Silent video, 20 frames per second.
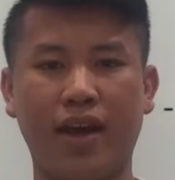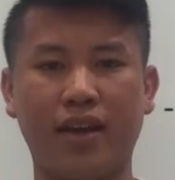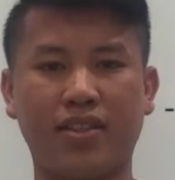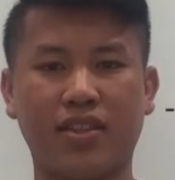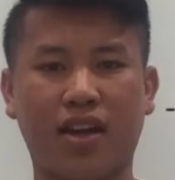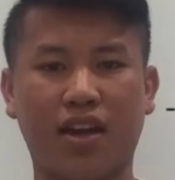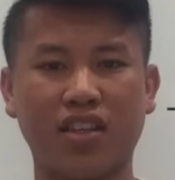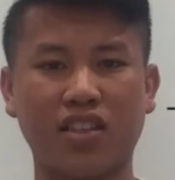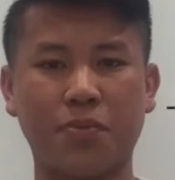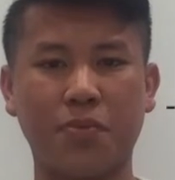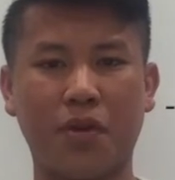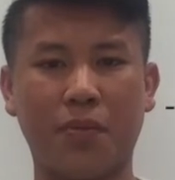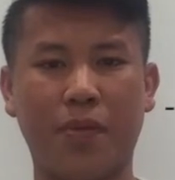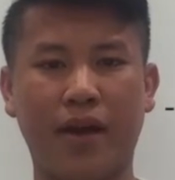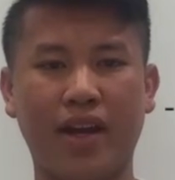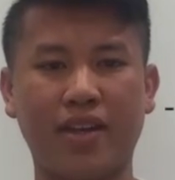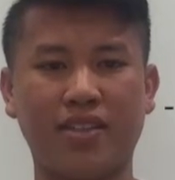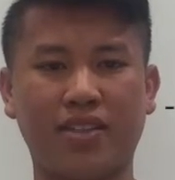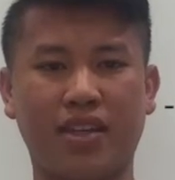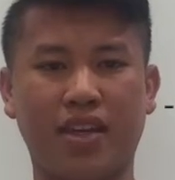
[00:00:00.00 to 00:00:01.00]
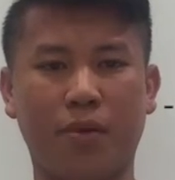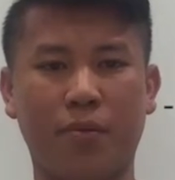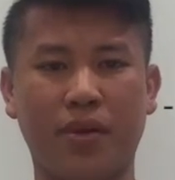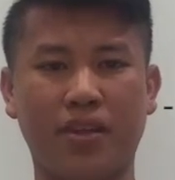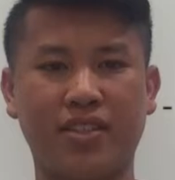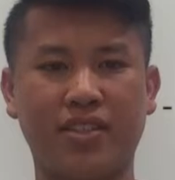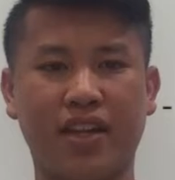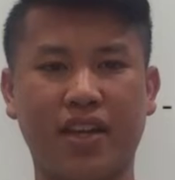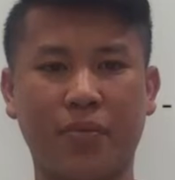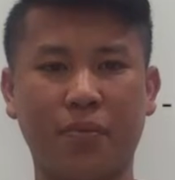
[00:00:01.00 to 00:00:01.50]
its customer base can
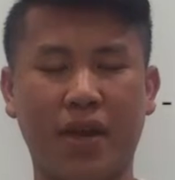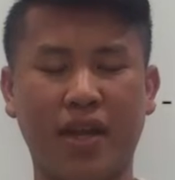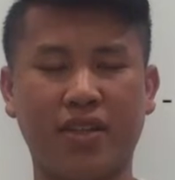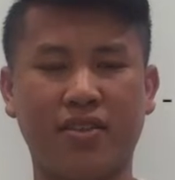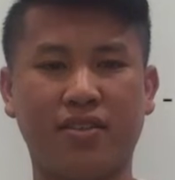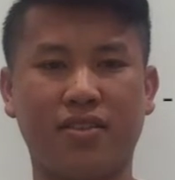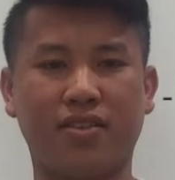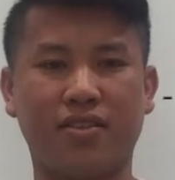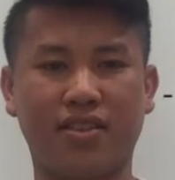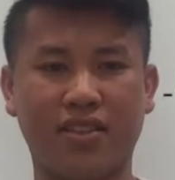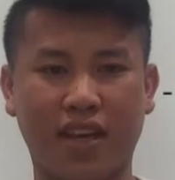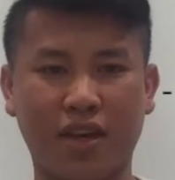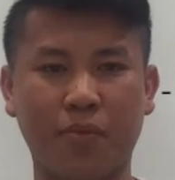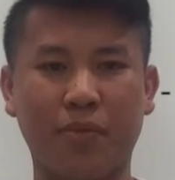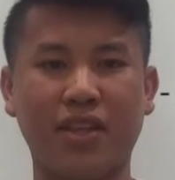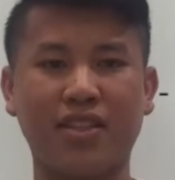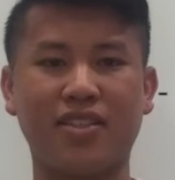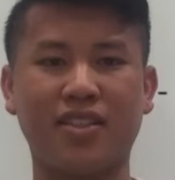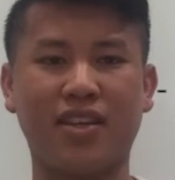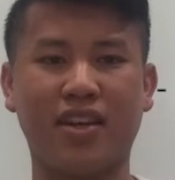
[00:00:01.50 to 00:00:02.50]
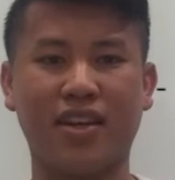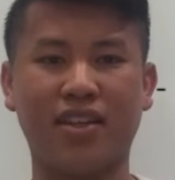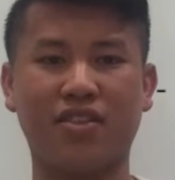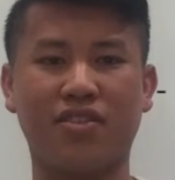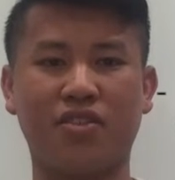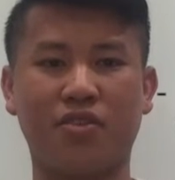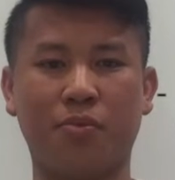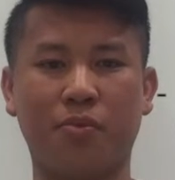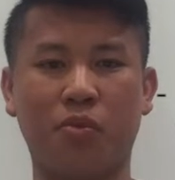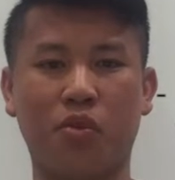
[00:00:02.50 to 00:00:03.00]
be segmented
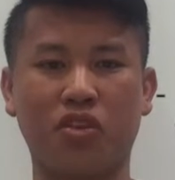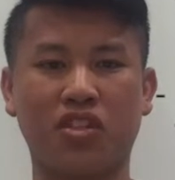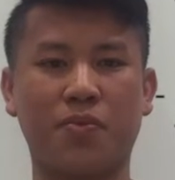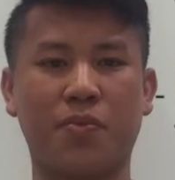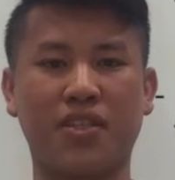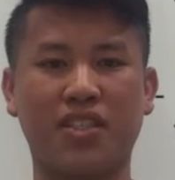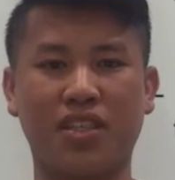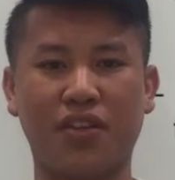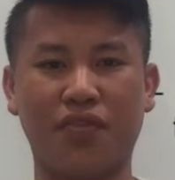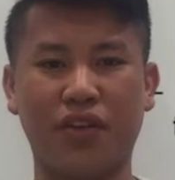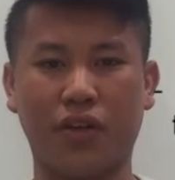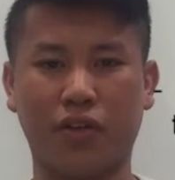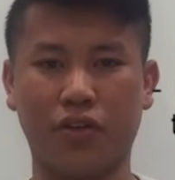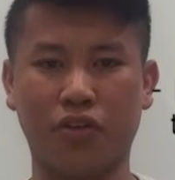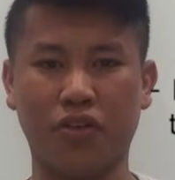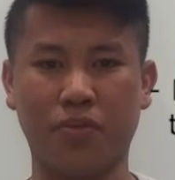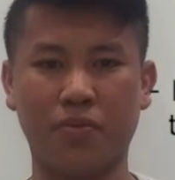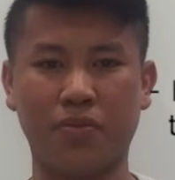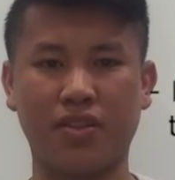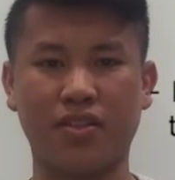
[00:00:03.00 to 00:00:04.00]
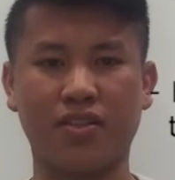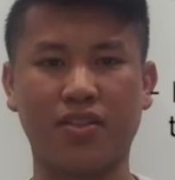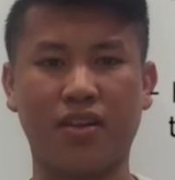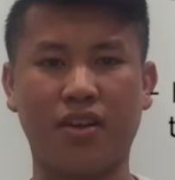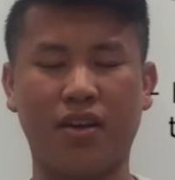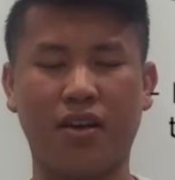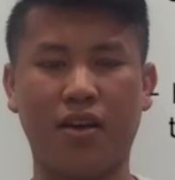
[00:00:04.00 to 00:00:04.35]
into more specific groups.